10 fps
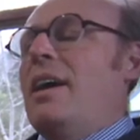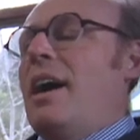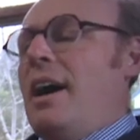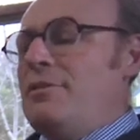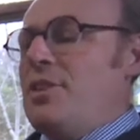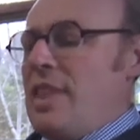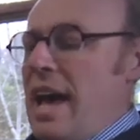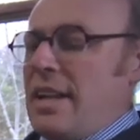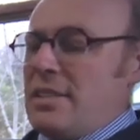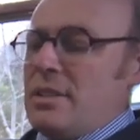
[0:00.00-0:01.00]
After
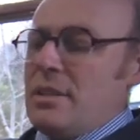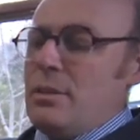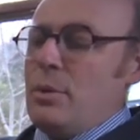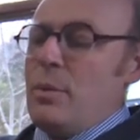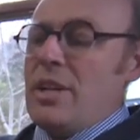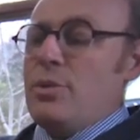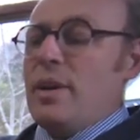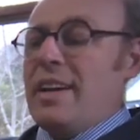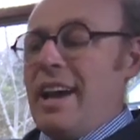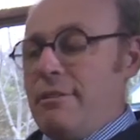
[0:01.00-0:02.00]
that, we went to a
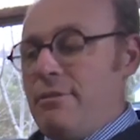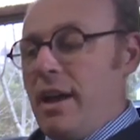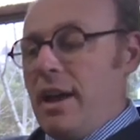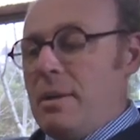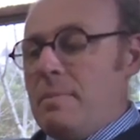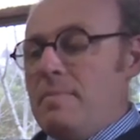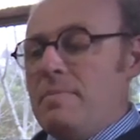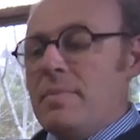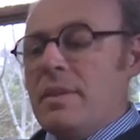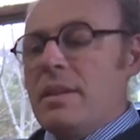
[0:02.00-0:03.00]
cafe.
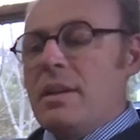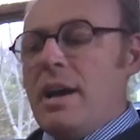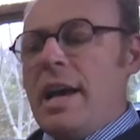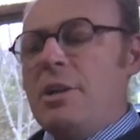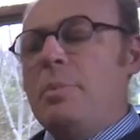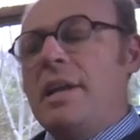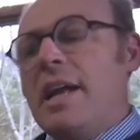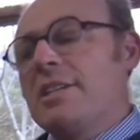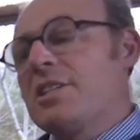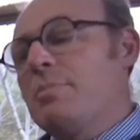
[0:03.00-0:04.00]
I had a
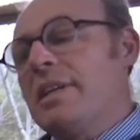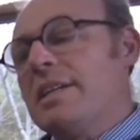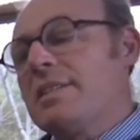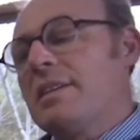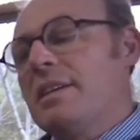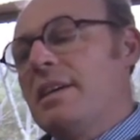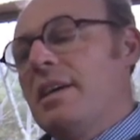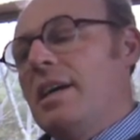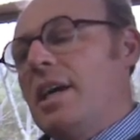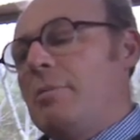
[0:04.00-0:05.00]
banana split
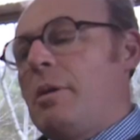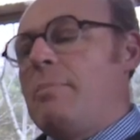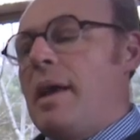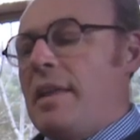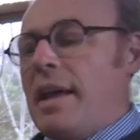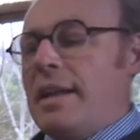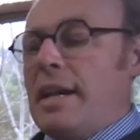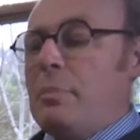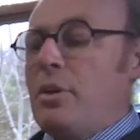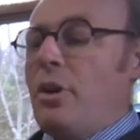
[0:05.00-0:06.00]
and my mother had a
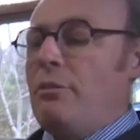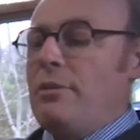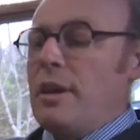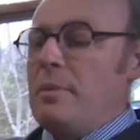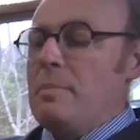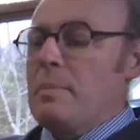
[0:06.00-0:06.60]
cup of coffee.